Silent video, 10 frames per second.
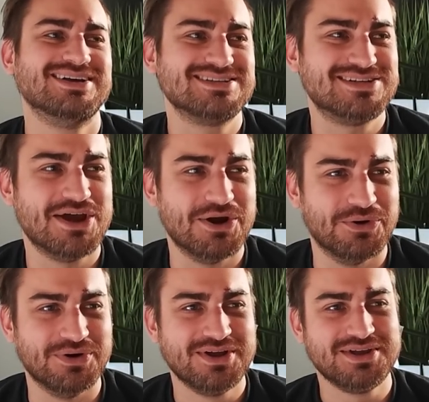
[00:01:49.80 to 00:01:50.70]

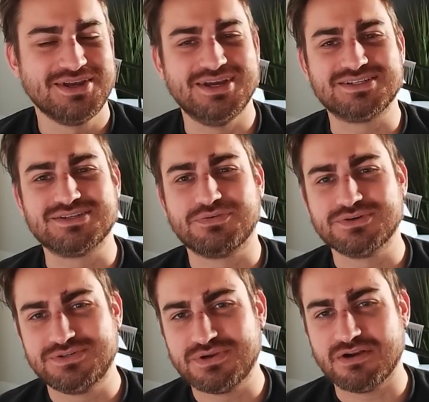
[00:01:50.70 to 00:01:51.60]
so it's the
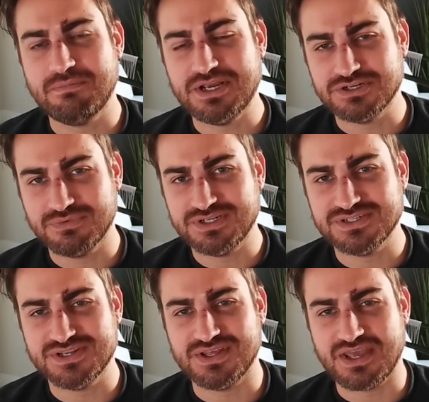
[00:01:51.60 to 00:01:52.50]
first two kind of major
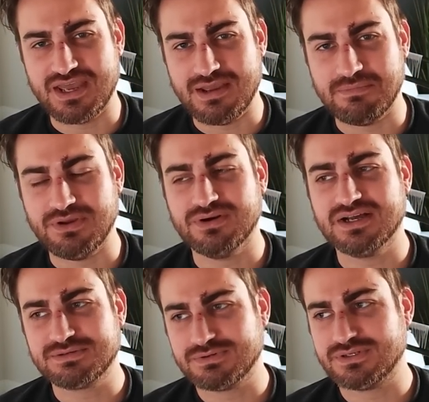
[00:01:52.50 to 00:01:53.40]
regions in the game. You're
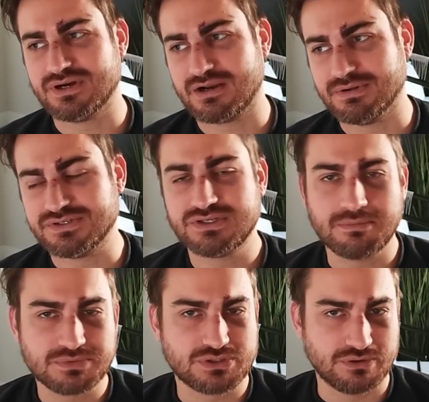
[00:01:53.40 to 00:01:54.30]
not supposed to talk about
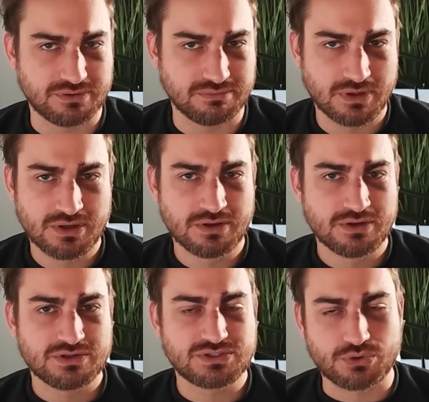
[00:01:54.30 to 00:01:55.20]
some certain
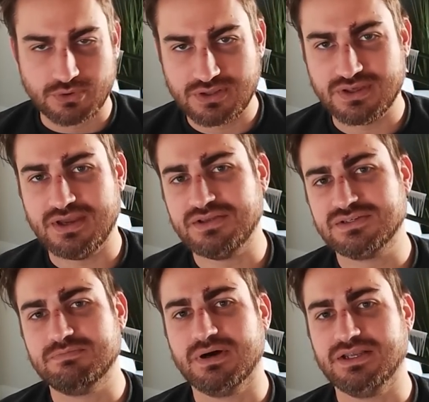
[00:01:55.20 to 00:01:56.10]
story
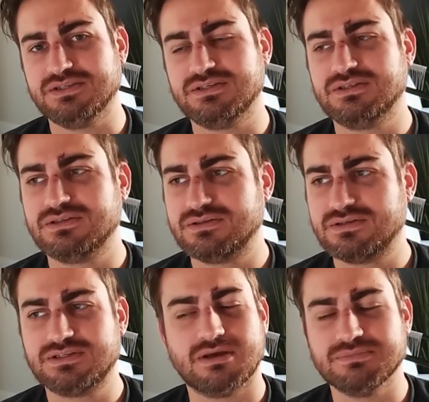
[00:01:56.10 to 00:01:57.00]
things, but
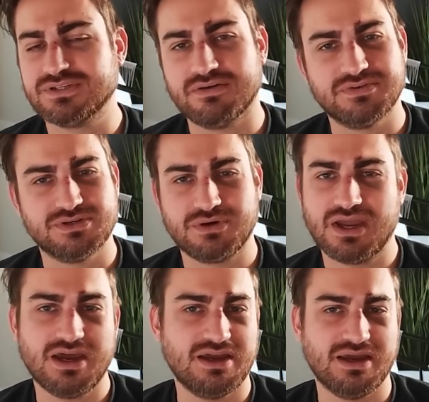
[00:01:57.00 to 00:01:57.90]
some stuff is
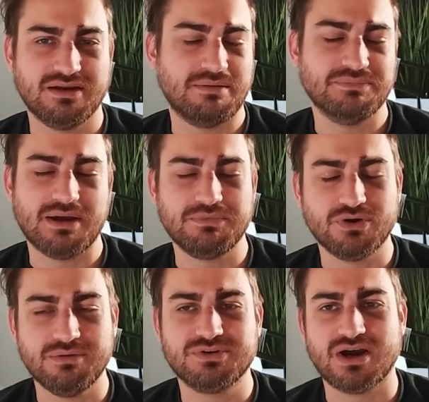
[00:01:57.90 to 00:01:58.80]
okay, and I'm, I'm
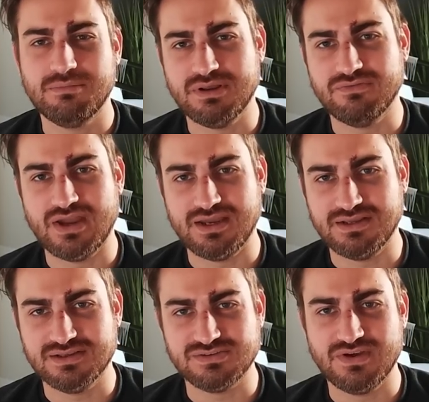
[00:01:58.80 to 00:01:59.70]
going to be trying to be
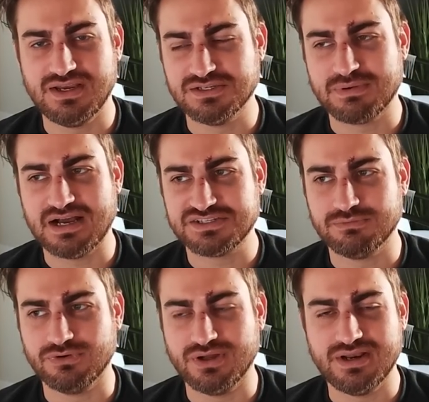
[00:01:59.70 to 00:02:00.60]
vague, as vague as
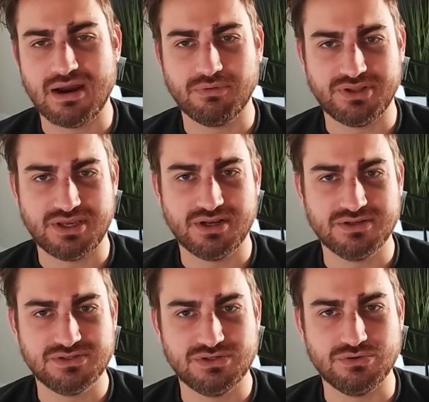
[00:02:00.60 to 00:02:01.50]
possible and not really get
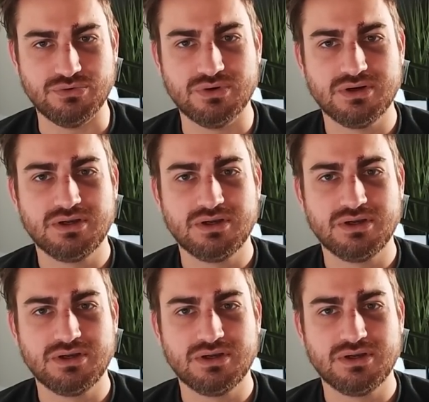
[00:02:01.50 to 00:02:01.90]
into